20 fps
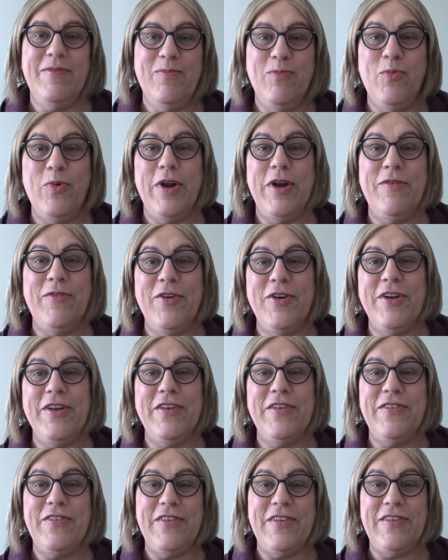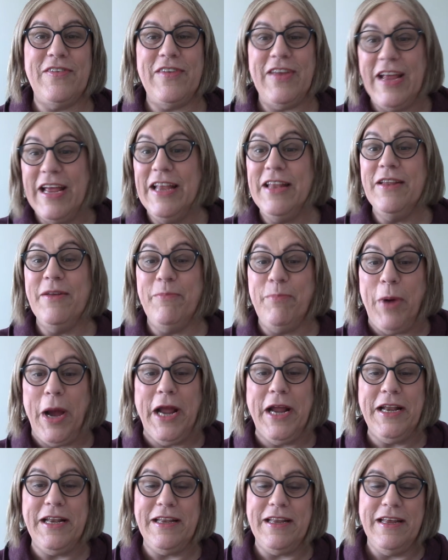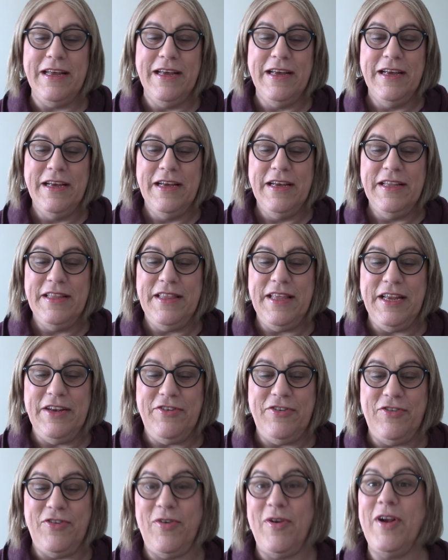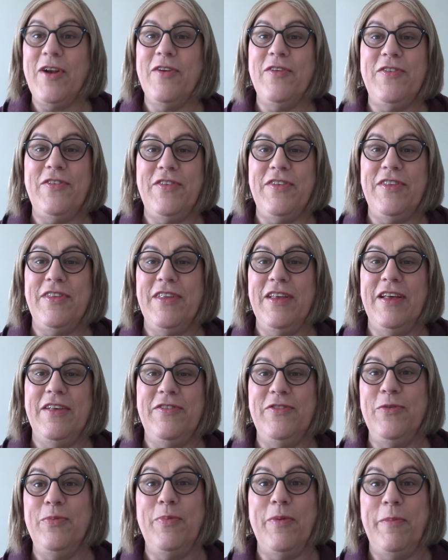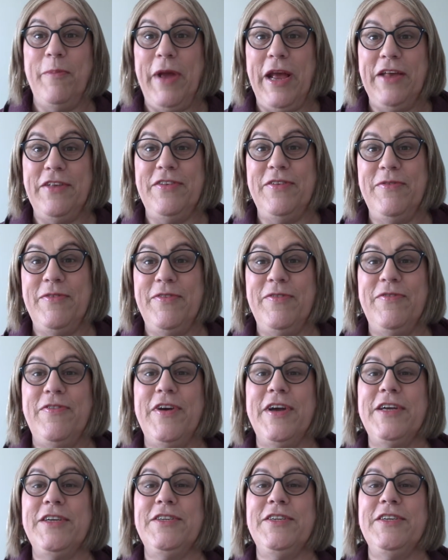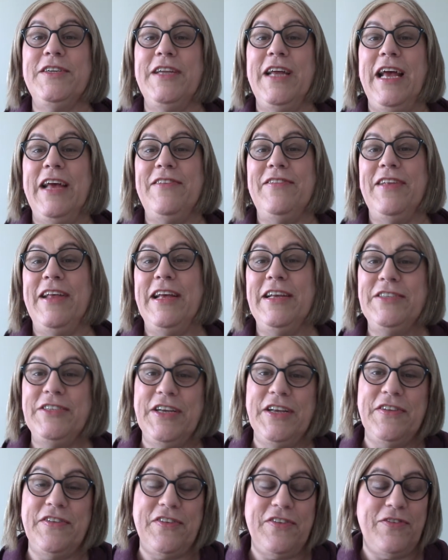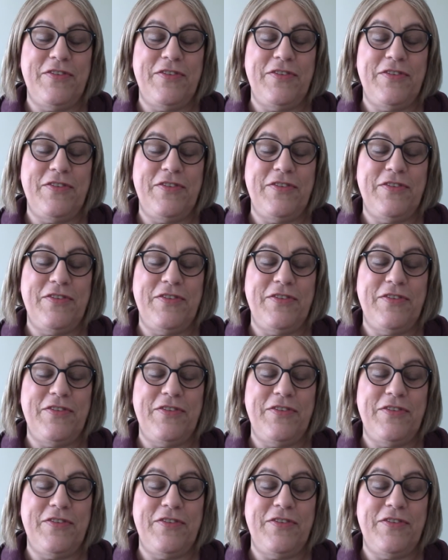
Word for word: whatever it is that's in the bite that triggers a supermassive infection hasn't had a chance to